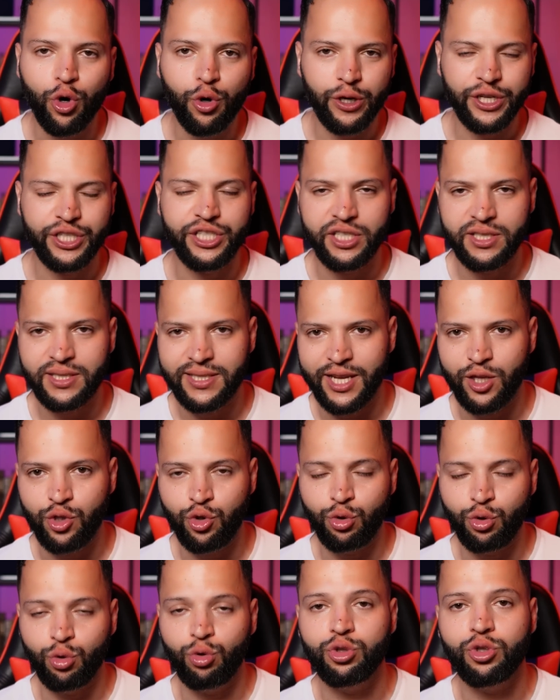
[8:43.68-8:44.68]
Christensen,
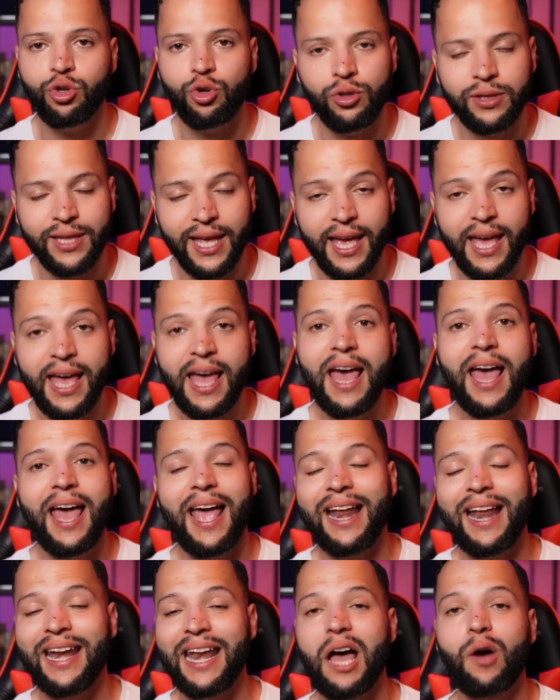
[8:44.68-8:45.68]
Jules Koundé,
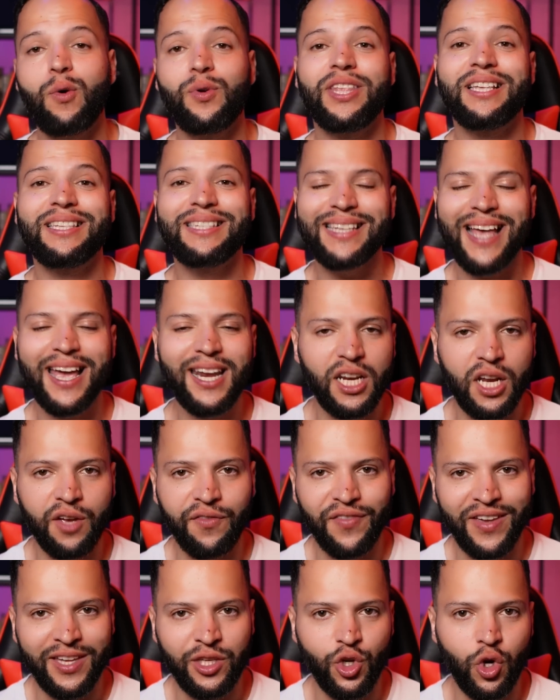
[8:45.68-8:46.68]
and now with the signing
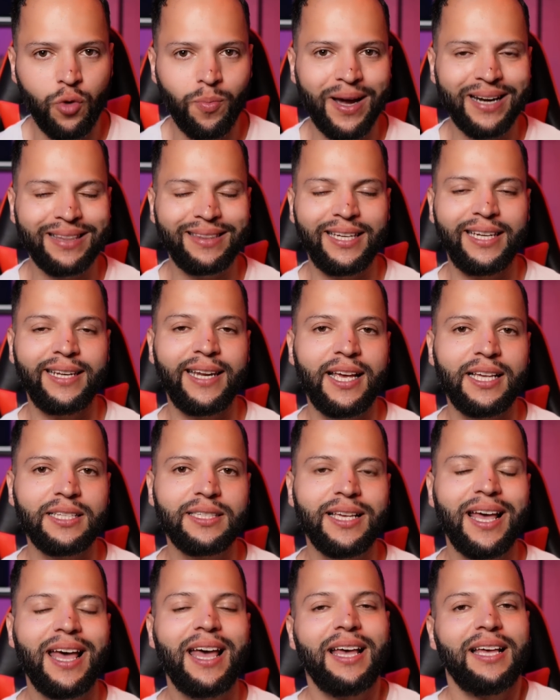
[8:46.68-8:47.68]
of Iñigo
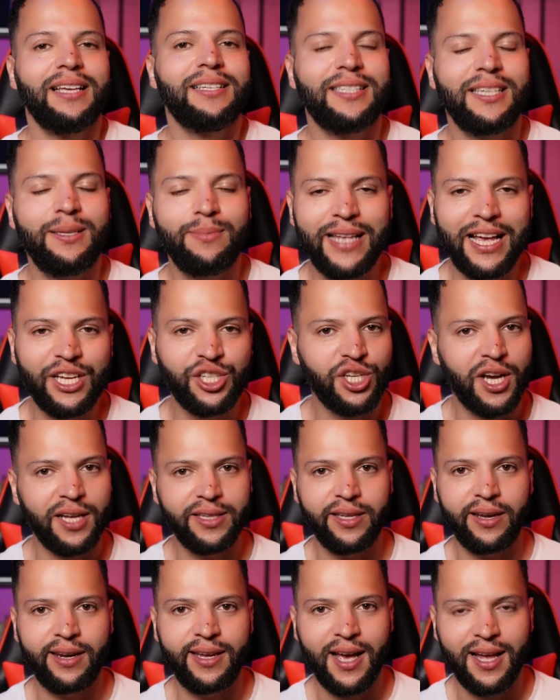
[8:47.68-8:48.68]
Martínez, it seemed that
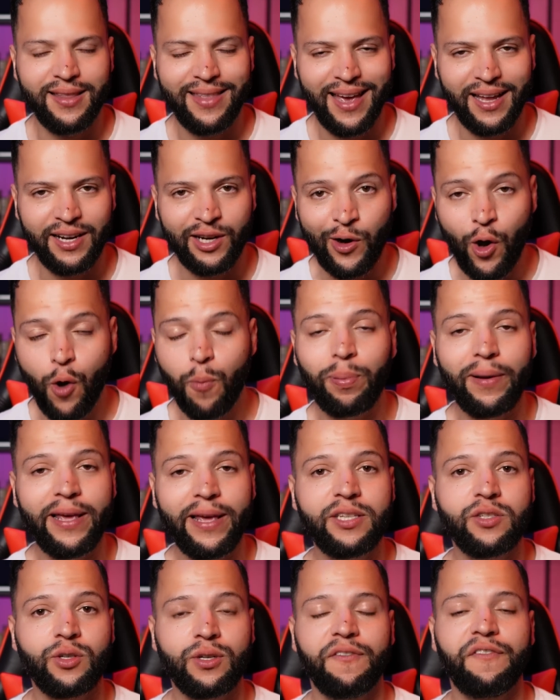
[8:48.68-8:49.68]
Xavi Riyad had no
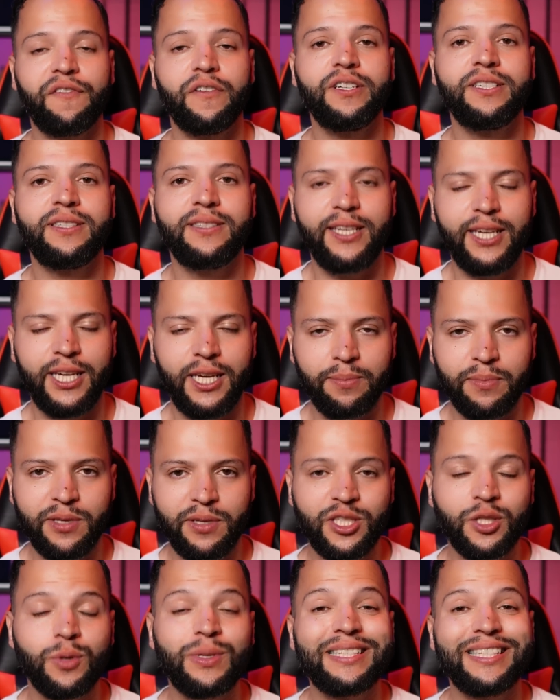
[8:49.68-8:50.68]
place on the first team.
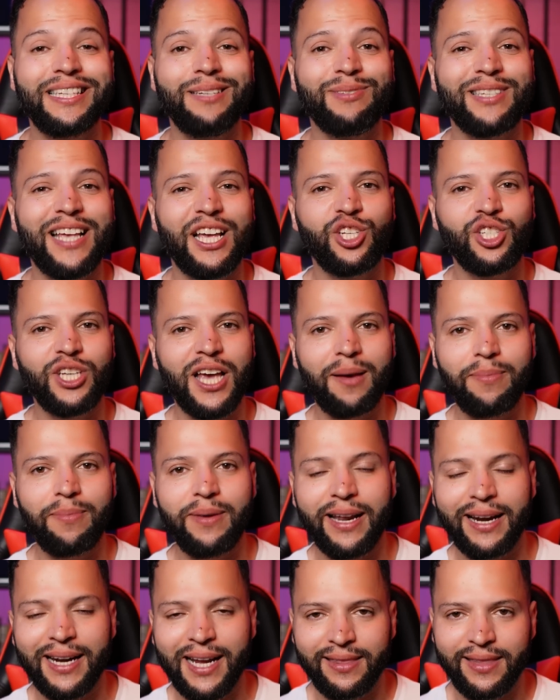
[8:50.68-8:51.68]
So it seems that
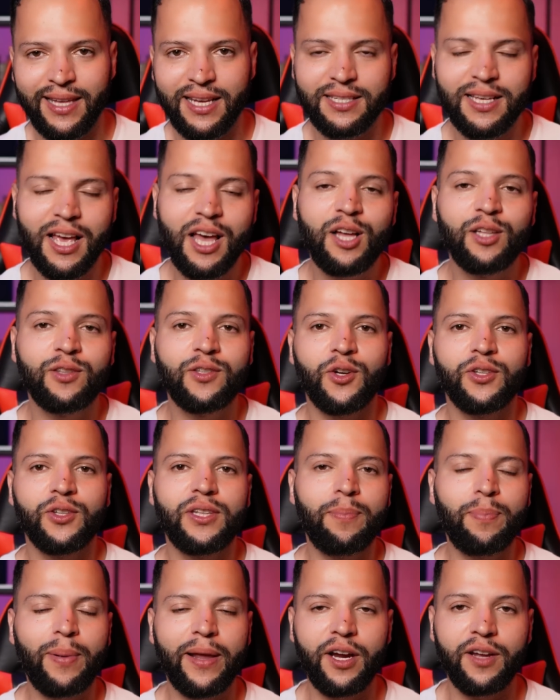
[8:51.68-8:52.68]
Xavi Hernández told
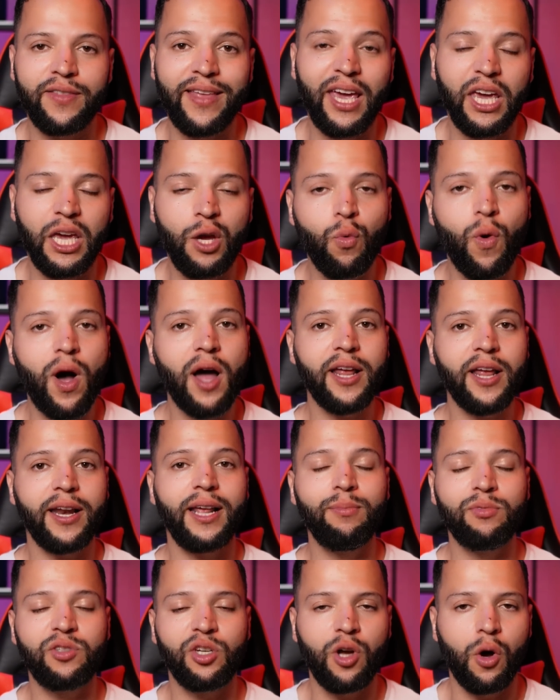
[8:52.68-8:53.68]
the player that he wanted
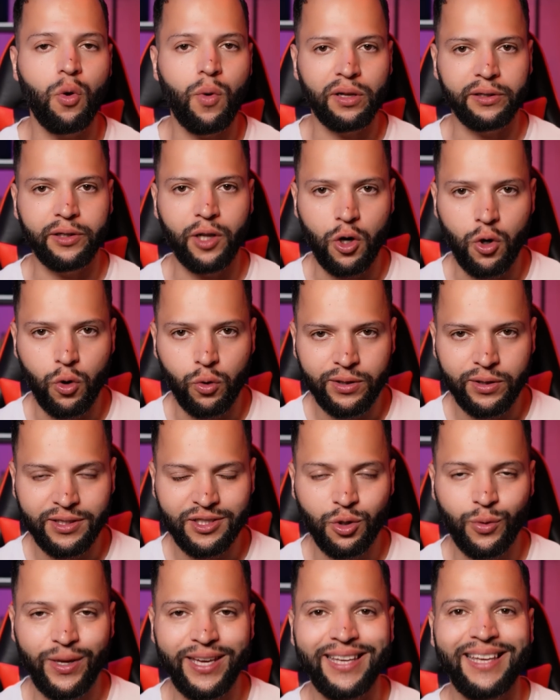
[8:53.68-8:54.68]
him to go on loan
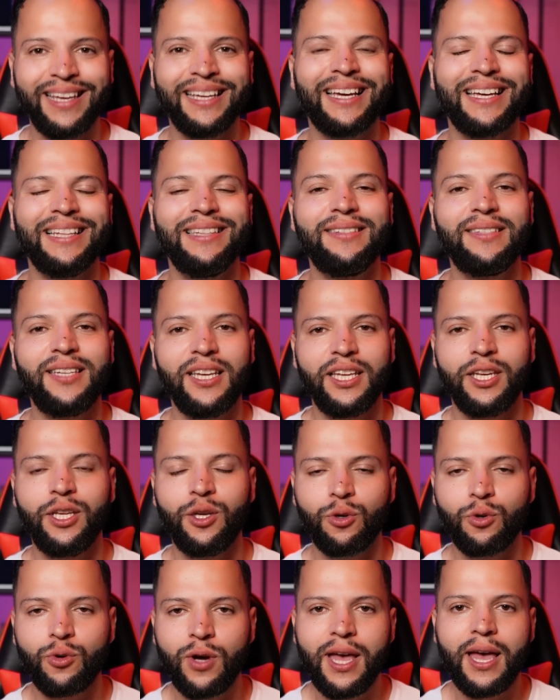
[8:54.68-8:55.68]
so he can
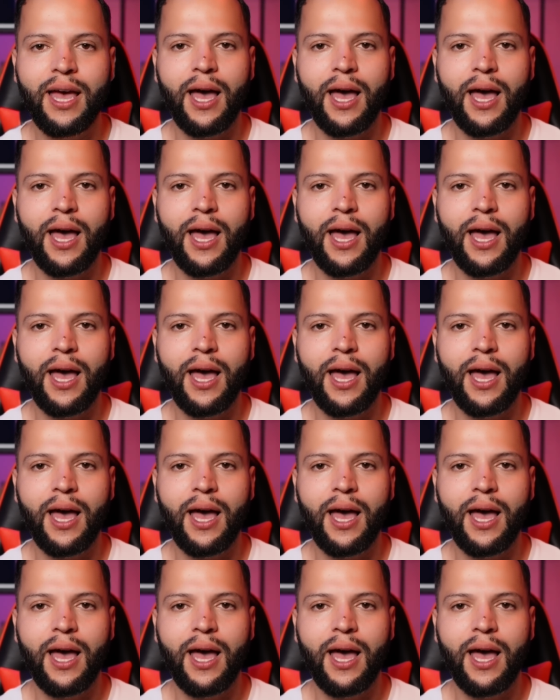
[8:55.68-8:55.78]
continue